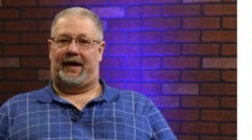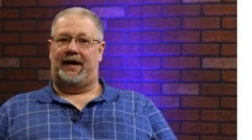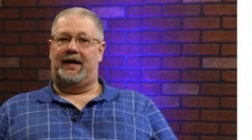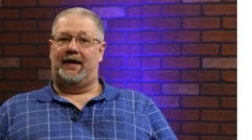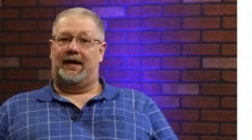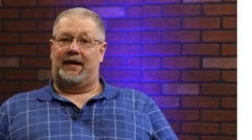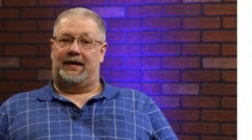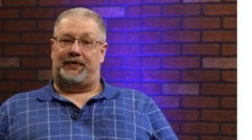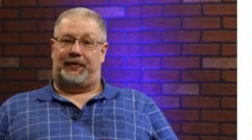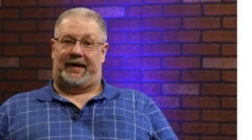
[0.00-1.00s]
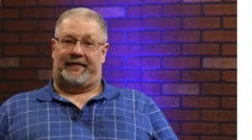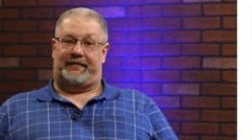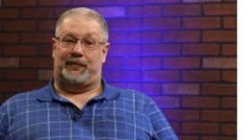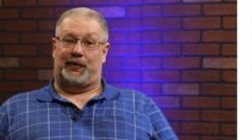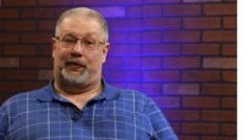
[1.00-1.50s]
uh,
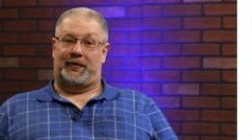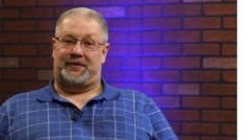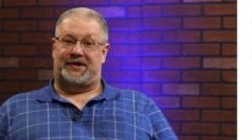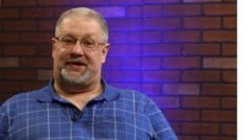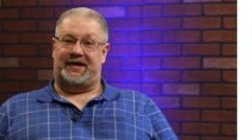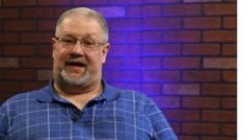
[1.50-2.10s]
craft brewers,